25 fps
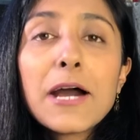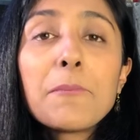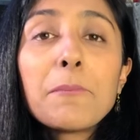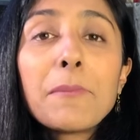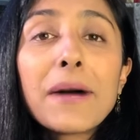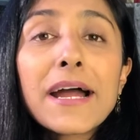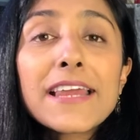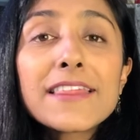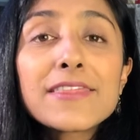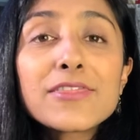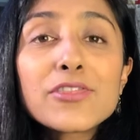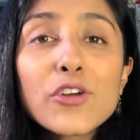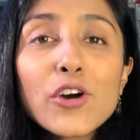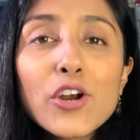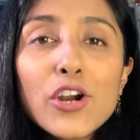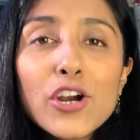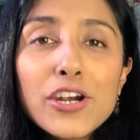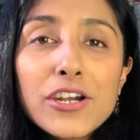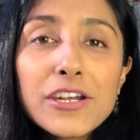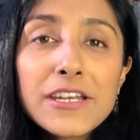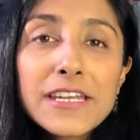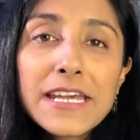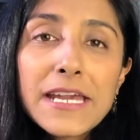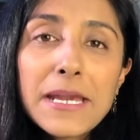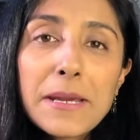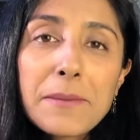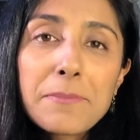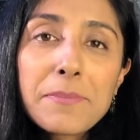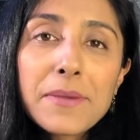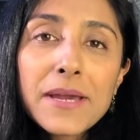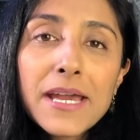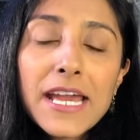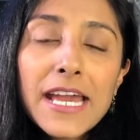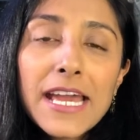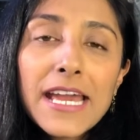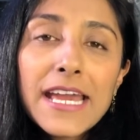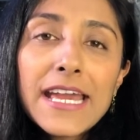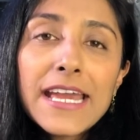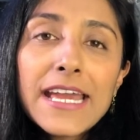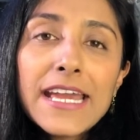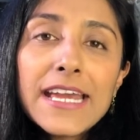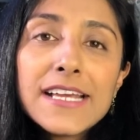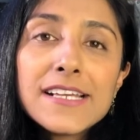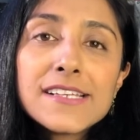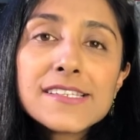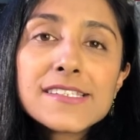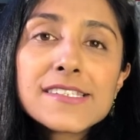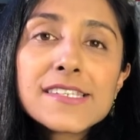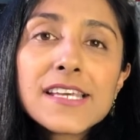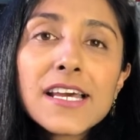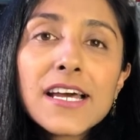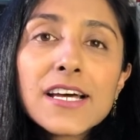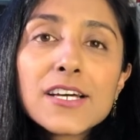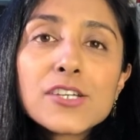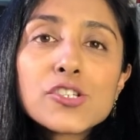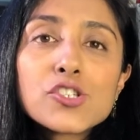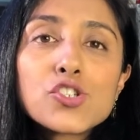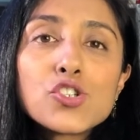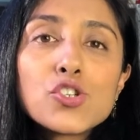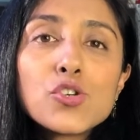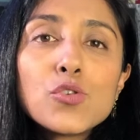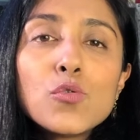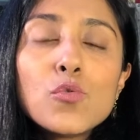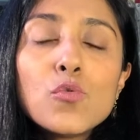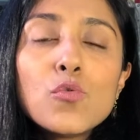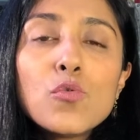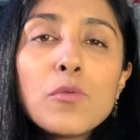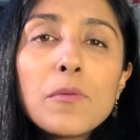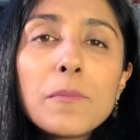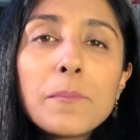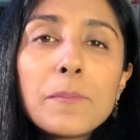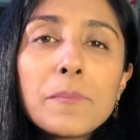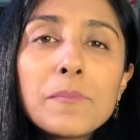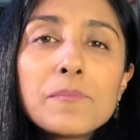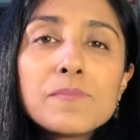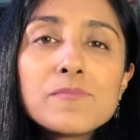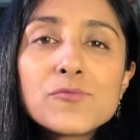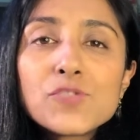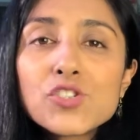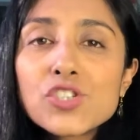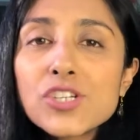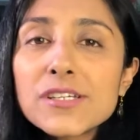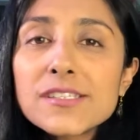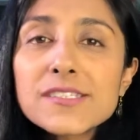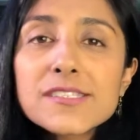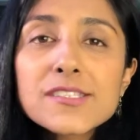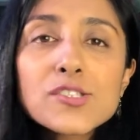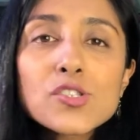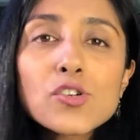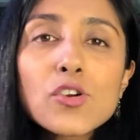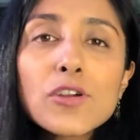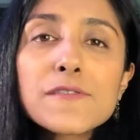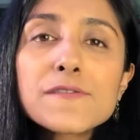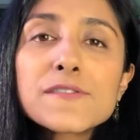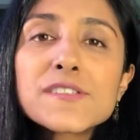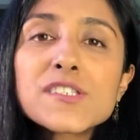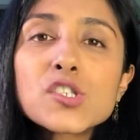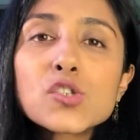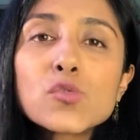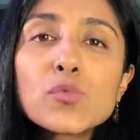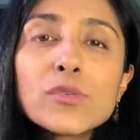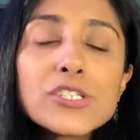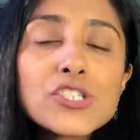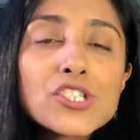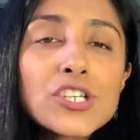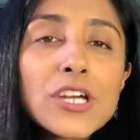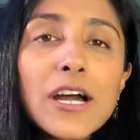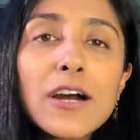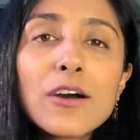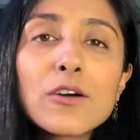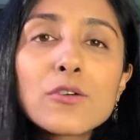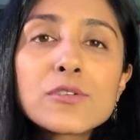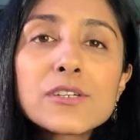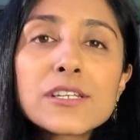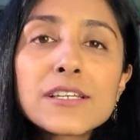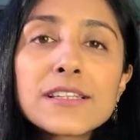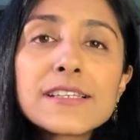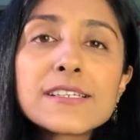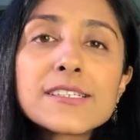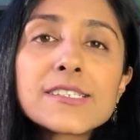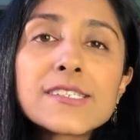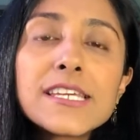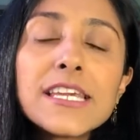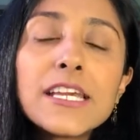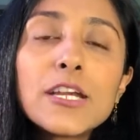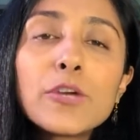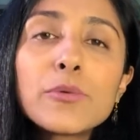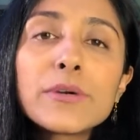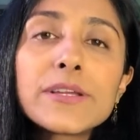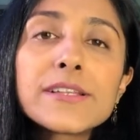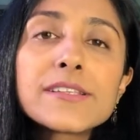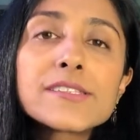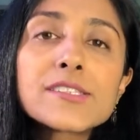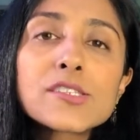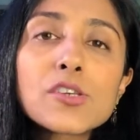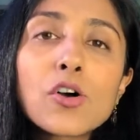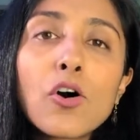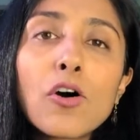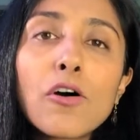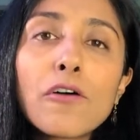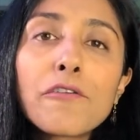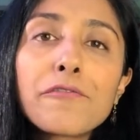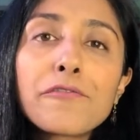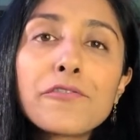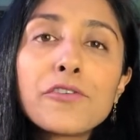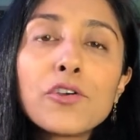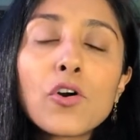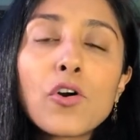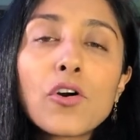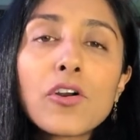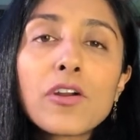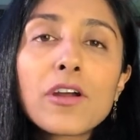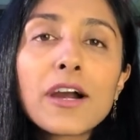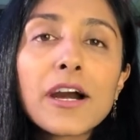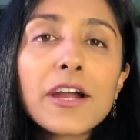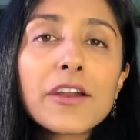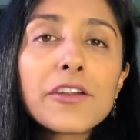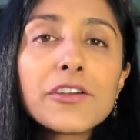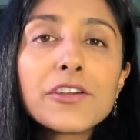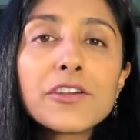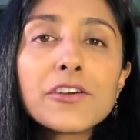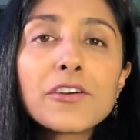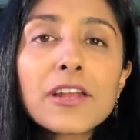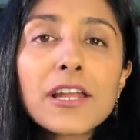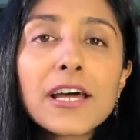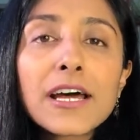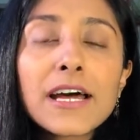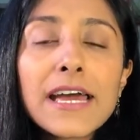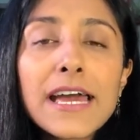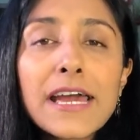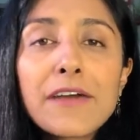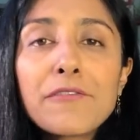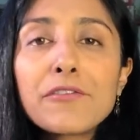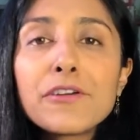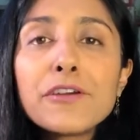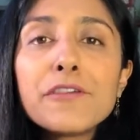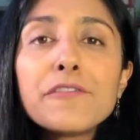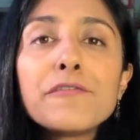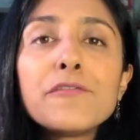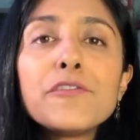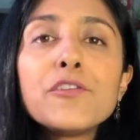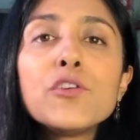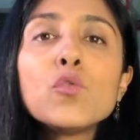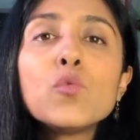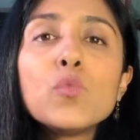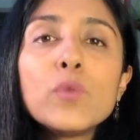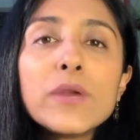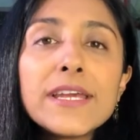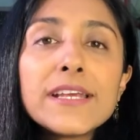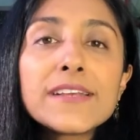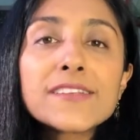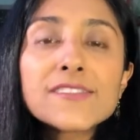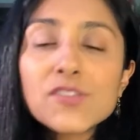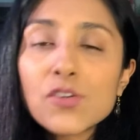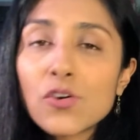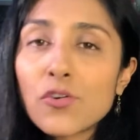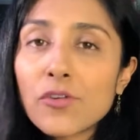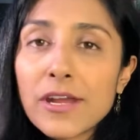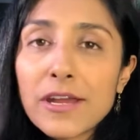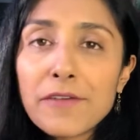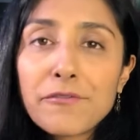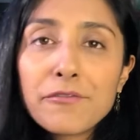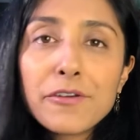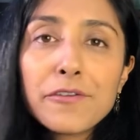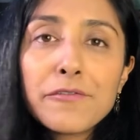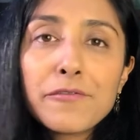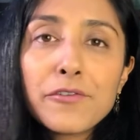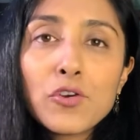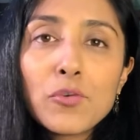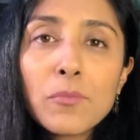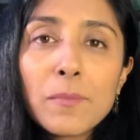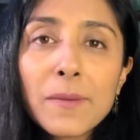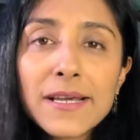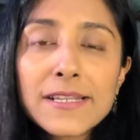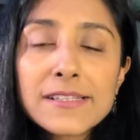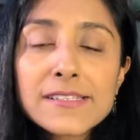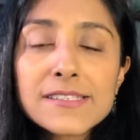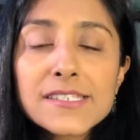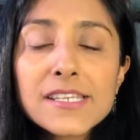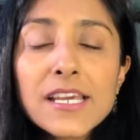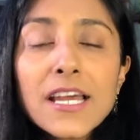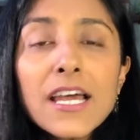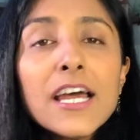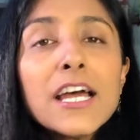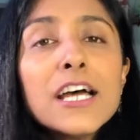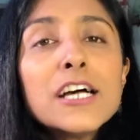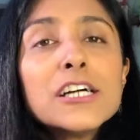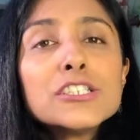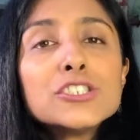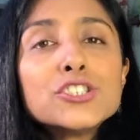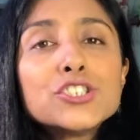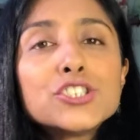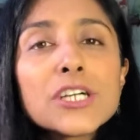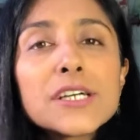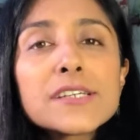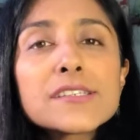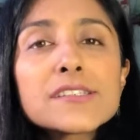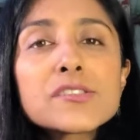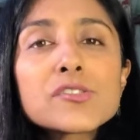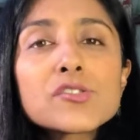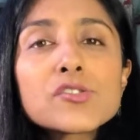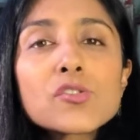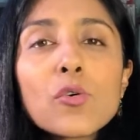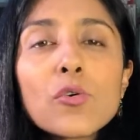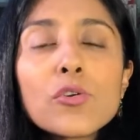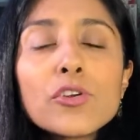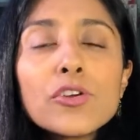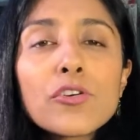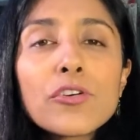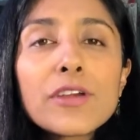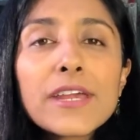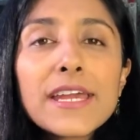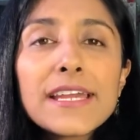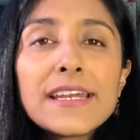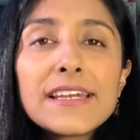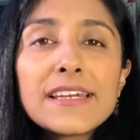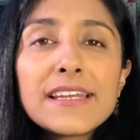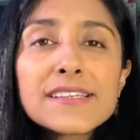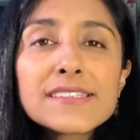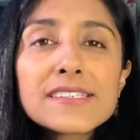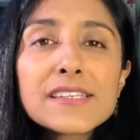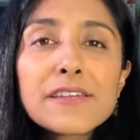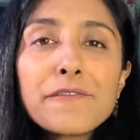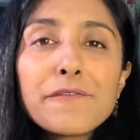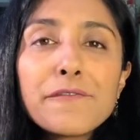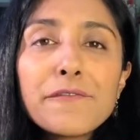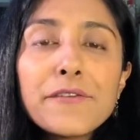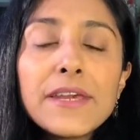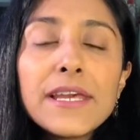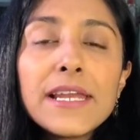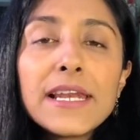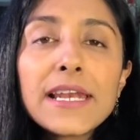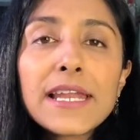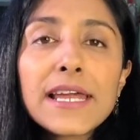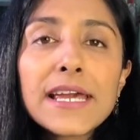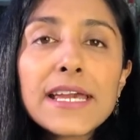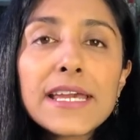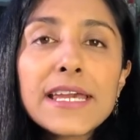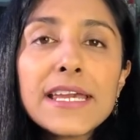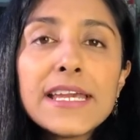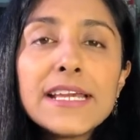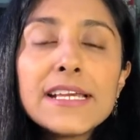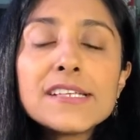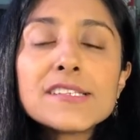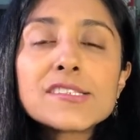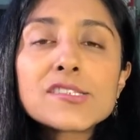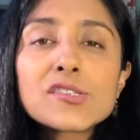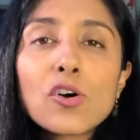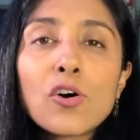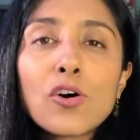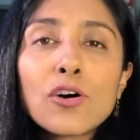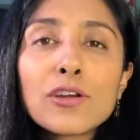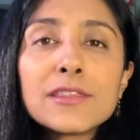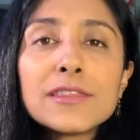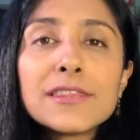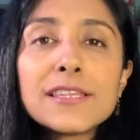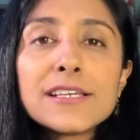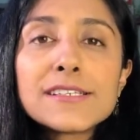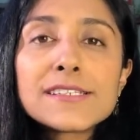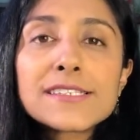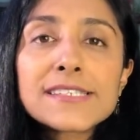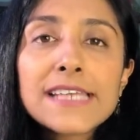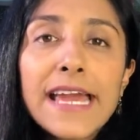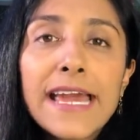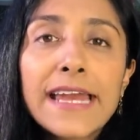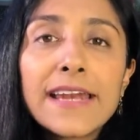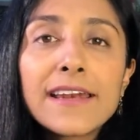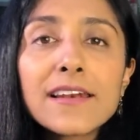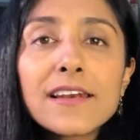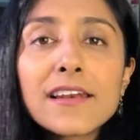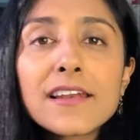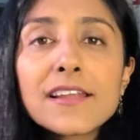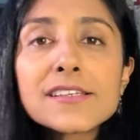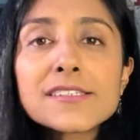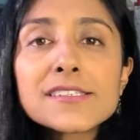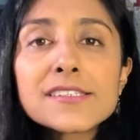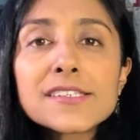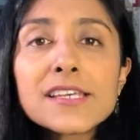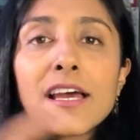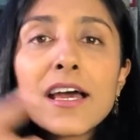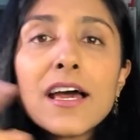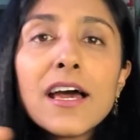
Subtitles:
My third tip is to just sort of switch out the sequence of your curricula every few weeks or every few months, just so your kid doesn't feel like he's on this endless,